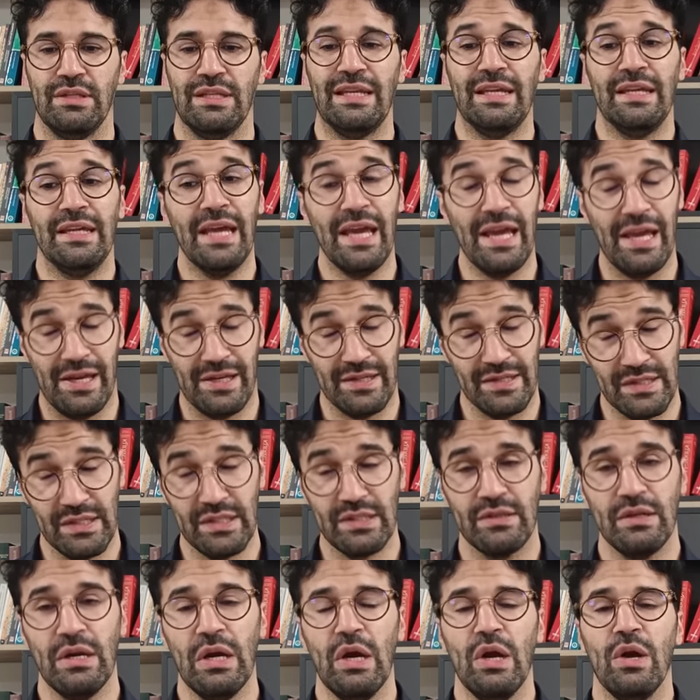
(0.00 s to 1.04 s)
He
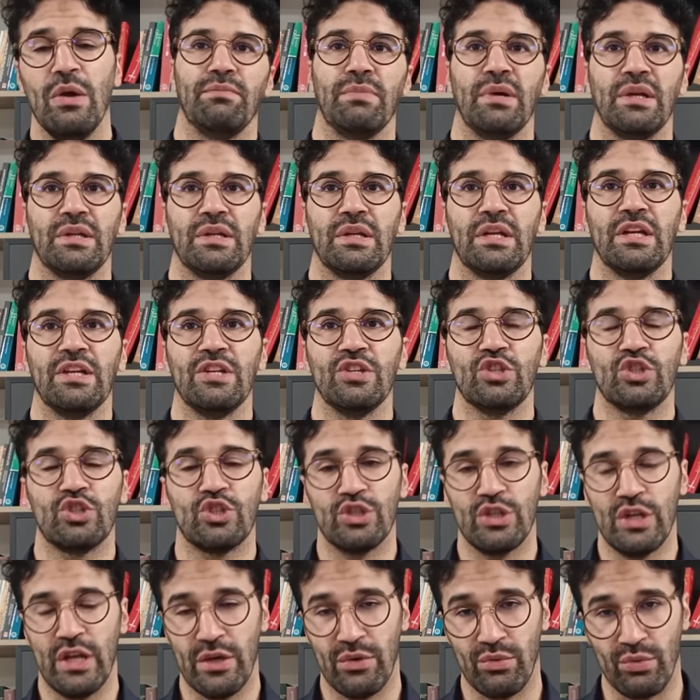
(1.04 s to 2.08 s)
is, but
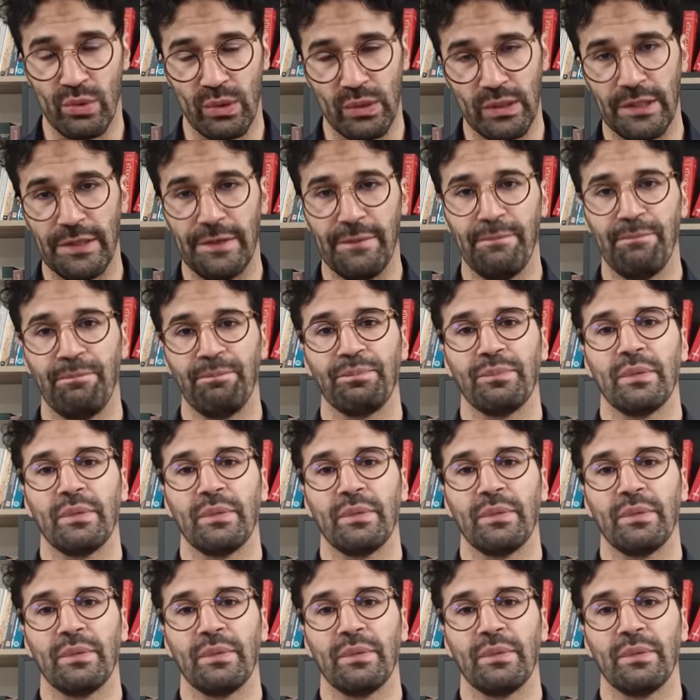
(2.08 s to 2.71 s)
generally,